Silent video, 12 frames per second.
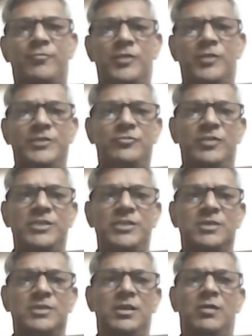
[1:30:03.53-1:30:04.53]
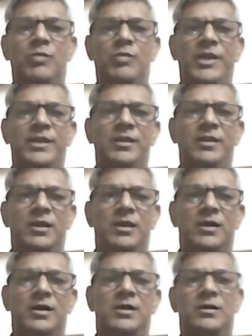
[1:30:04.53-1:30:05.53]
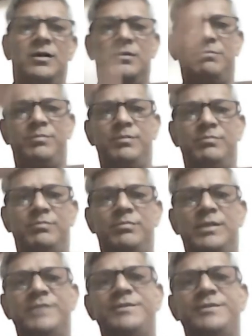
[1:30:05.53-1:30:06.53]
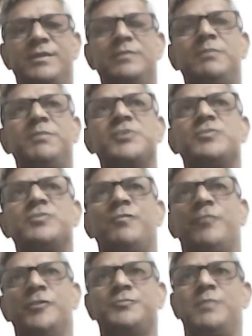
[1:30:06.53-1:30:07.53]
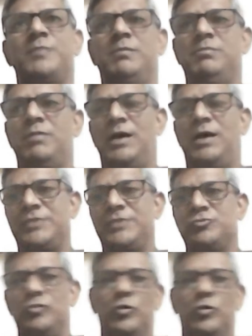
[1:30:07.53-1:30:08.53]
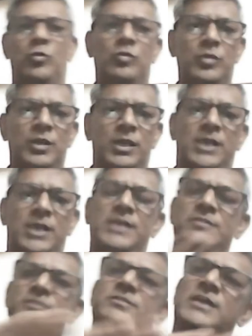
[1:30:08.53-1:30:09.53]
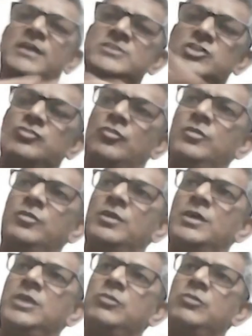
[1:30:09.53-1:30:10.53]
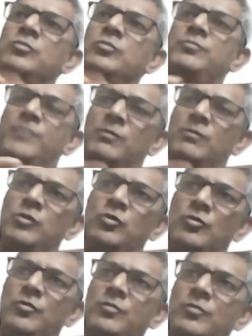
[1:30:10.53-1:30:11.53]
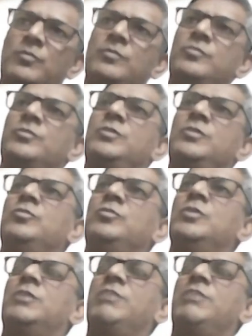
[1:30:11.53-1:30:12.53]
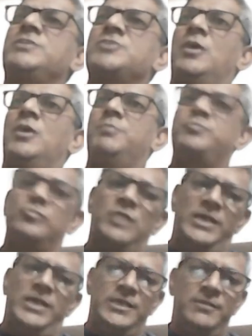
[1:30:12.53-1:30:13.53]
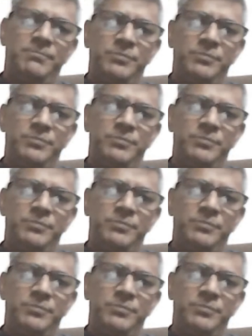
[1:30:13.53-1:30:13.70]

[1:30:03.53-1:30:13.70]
Falling tone is when the pitch falls from high to low. Another is rising tone. From low, you rise up to high.